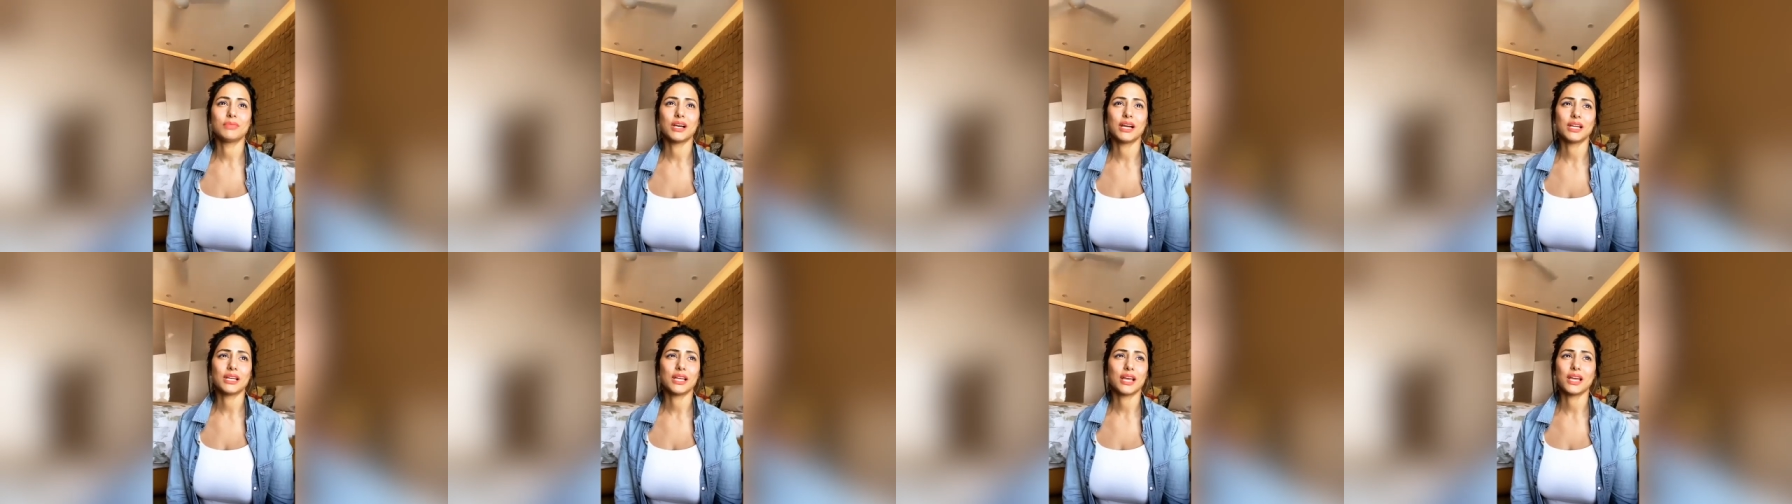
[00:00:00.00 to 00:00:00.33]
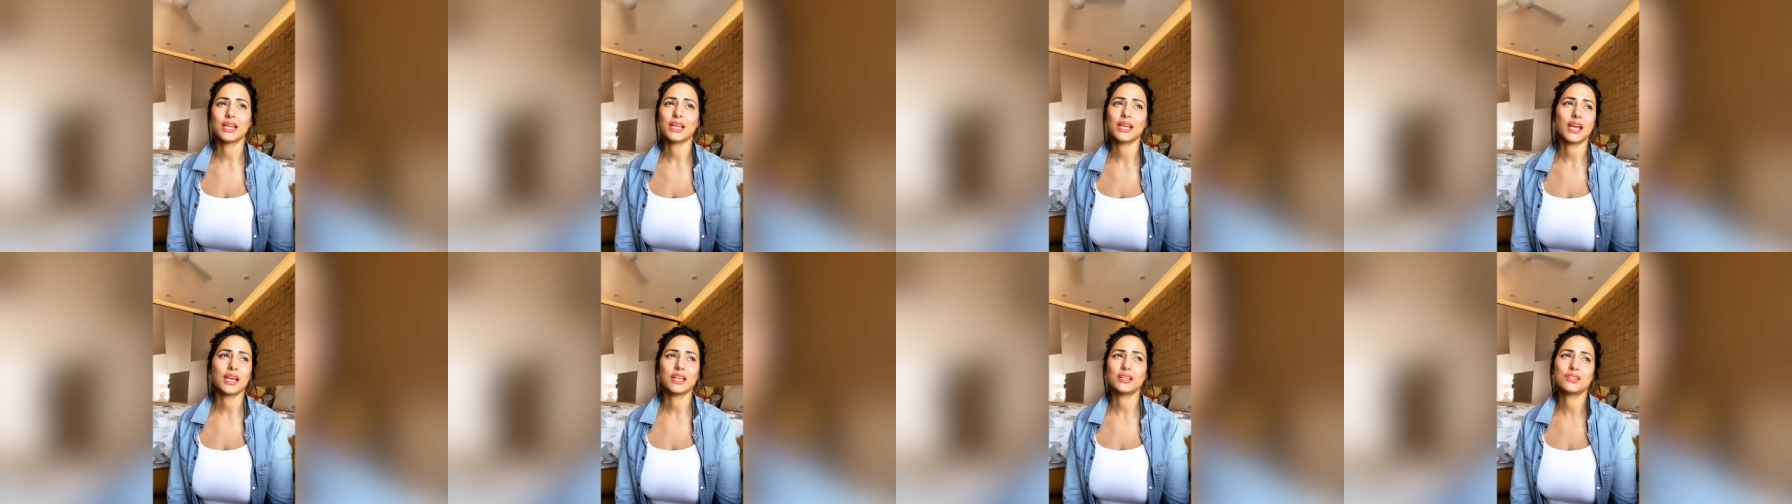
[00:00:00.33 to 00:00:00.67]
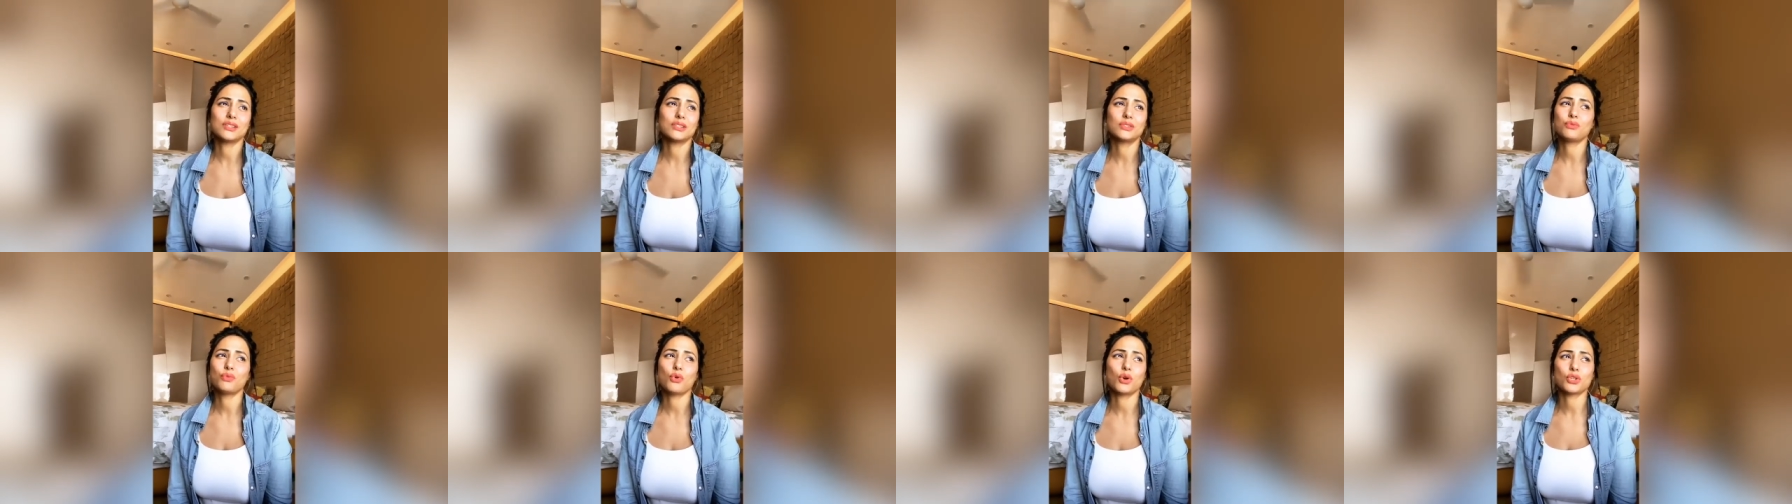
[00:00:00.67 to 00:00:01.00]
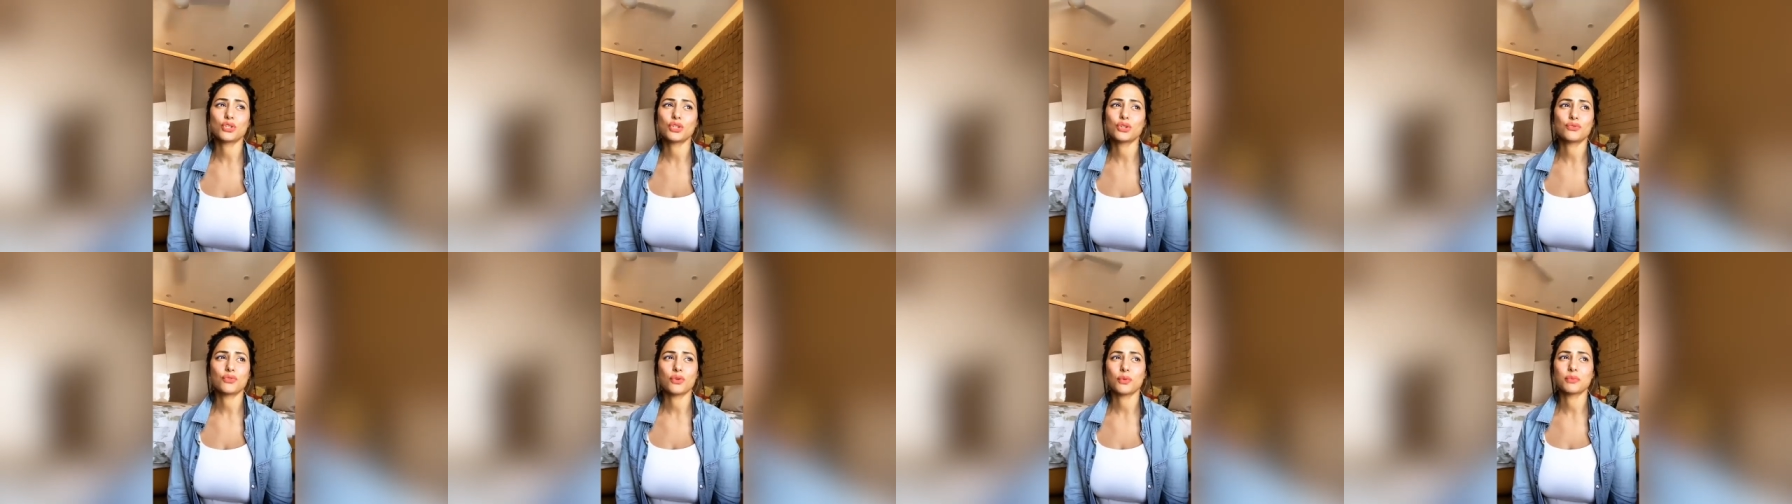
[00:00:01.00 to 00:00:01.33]
I just
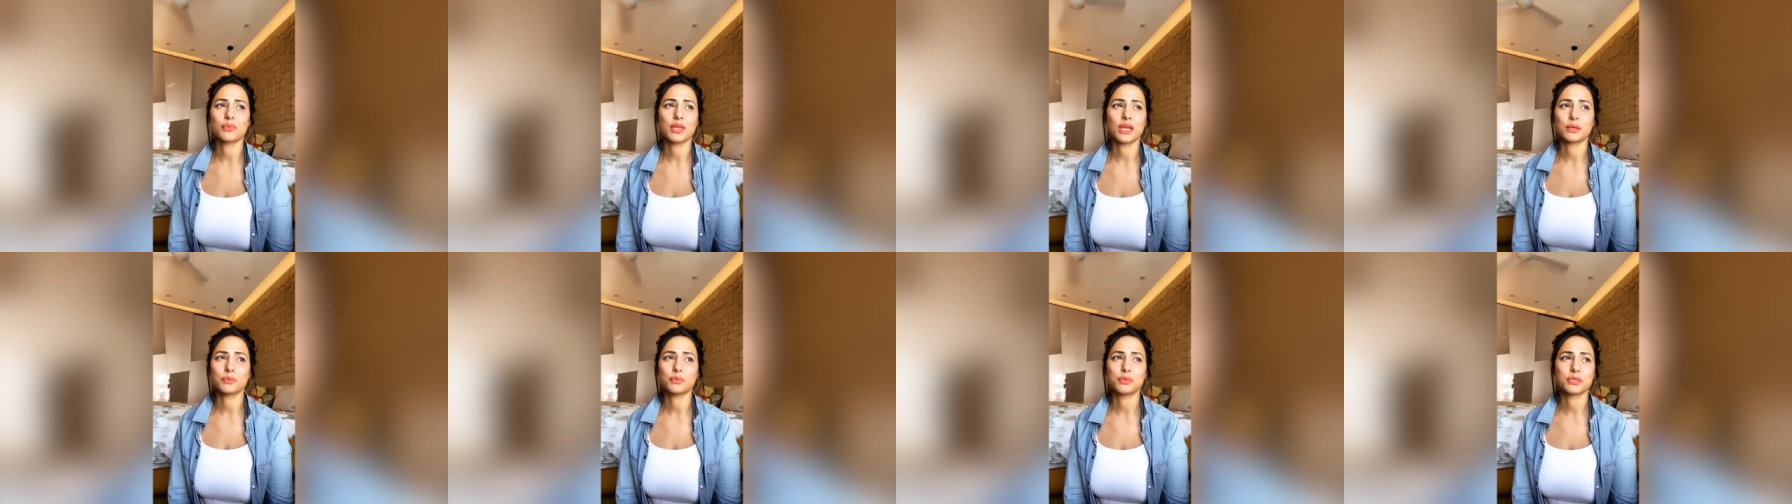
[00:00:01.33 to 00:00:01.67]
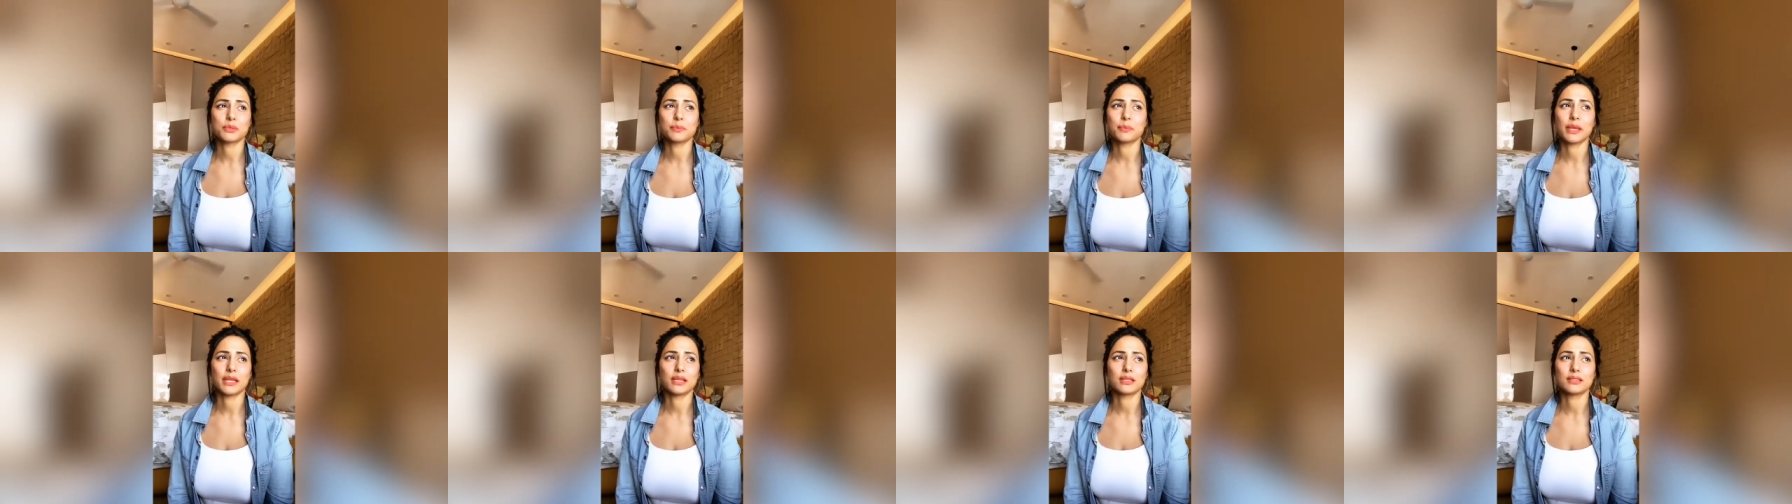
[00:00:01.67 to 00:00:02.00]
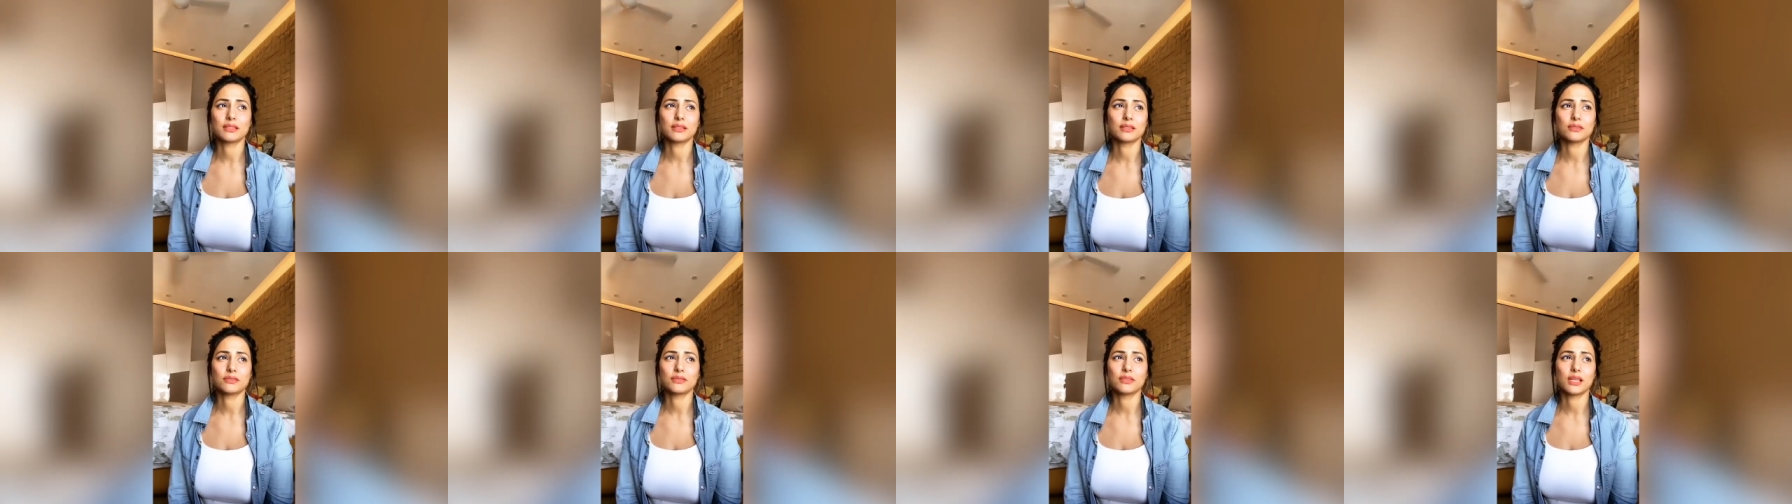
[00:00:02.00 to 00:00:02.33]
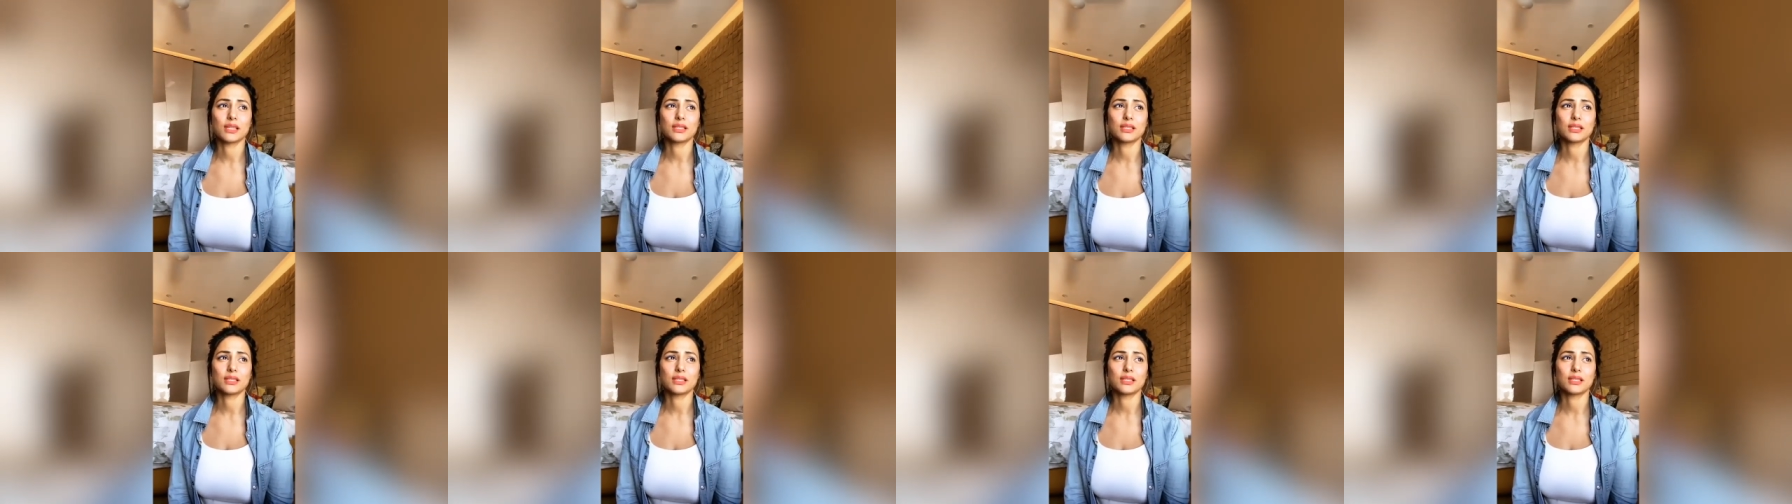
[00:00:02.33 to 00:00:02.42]
watch it from that perspective,